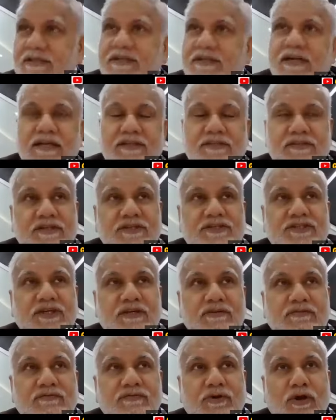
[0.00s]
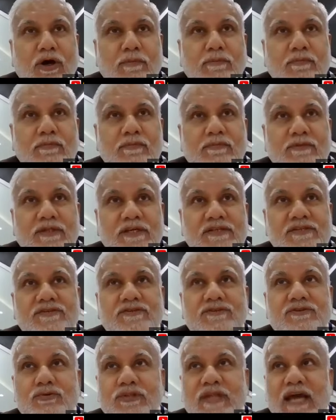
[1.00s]
is the transition from
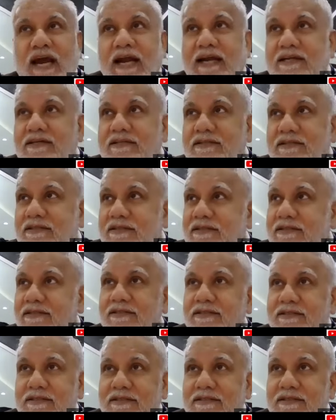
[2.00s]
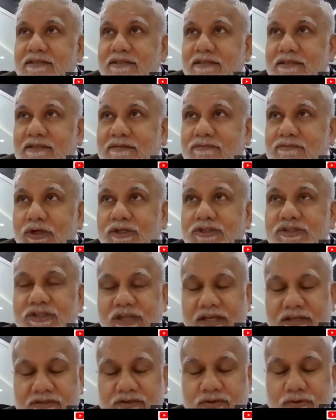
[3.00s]
this to that? What
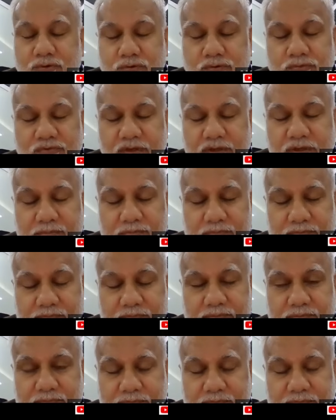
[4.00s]
change do you see?